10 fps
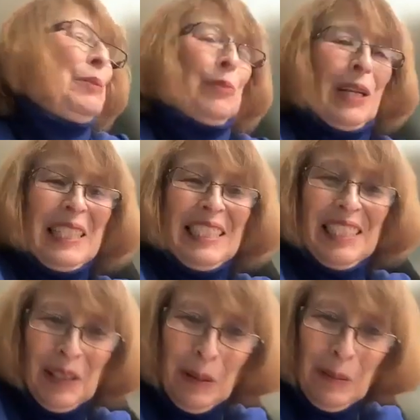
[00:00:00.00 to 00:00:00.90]
spreading
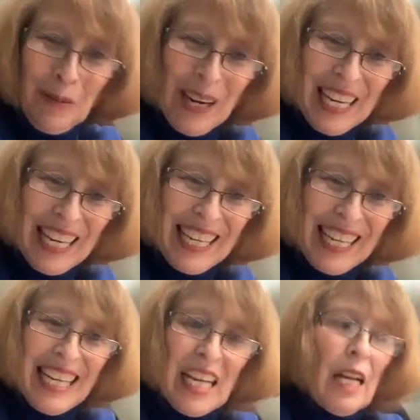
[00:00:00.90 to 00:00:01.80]
to their
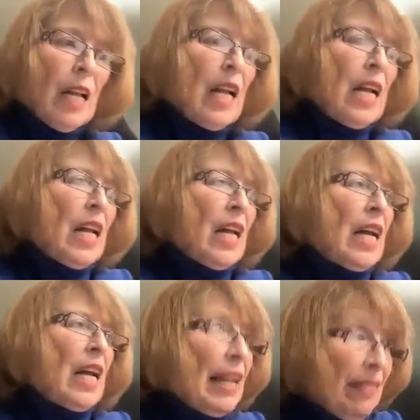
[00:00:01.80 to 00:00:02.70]
brain.
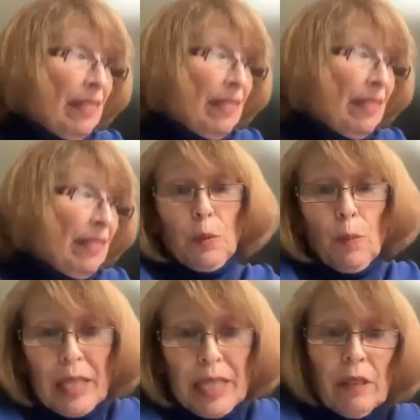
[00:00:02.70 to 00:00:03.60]
And that's
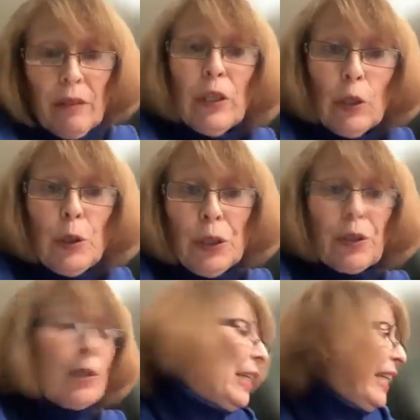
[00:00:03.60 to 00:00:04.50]
why in the
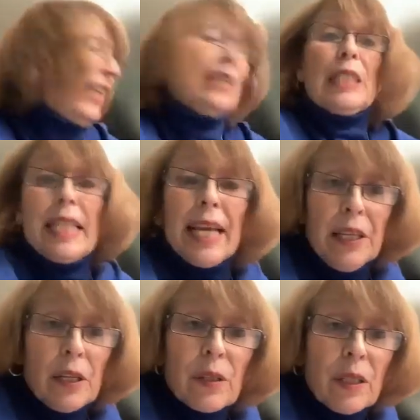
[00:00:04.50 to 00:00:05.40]
future, years
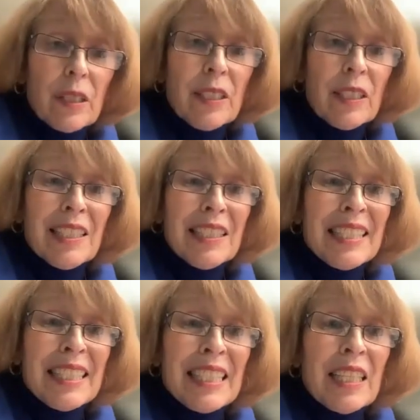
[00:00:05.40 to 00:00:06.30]
later,
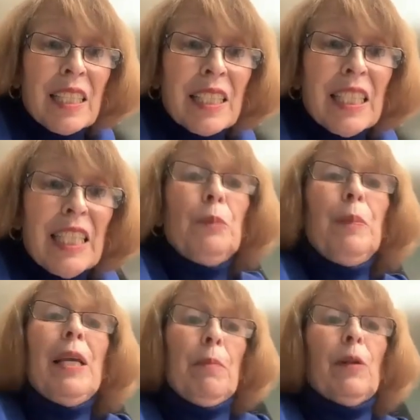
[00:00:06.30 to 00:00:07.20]
these
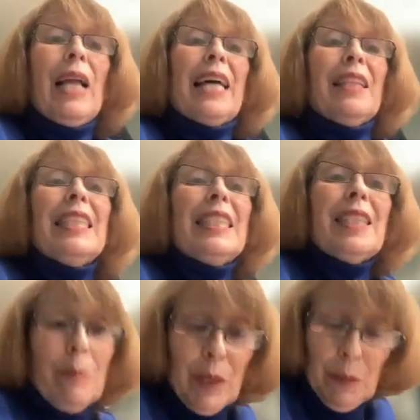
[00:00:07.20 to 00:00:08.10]
people have these
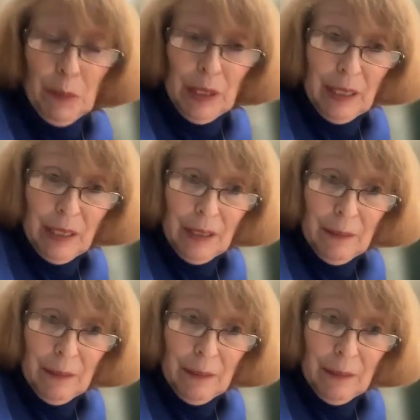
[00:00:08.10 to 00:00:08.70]
symptoms.